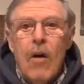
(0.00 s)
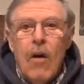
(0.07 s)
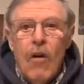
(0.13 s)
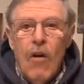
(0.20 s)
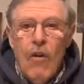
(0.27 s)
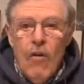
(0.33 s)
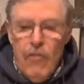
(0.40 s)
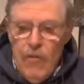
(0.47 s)

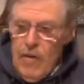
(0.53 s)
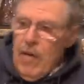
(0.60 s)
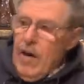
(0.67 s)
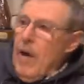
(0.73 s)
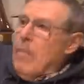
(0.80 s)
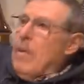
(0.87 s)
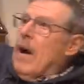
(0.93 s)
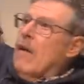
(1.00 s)
of
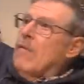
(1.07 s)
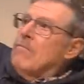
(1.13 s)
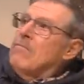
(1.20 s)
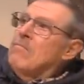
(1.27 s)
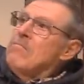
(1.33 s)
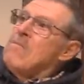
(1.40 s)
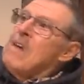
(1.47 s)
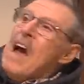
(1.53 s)
about
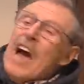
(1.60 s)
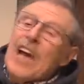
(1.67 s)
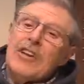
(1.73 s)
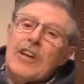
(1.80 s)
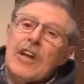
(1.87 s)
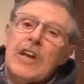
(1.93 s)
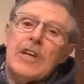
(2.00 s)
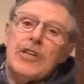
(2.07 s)

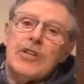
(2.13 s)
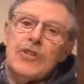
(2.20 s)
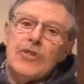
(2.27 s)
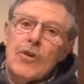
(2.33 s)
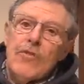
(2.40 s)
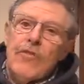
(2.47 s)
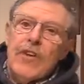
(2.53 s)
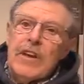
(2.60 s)
18 inches,
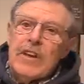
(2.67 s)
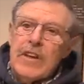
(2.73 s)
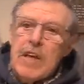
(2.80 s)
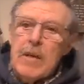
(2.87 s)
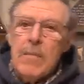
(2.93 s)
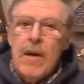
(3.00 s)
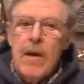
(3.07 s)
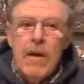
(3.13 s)
2 feet
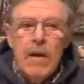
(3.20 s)
deep,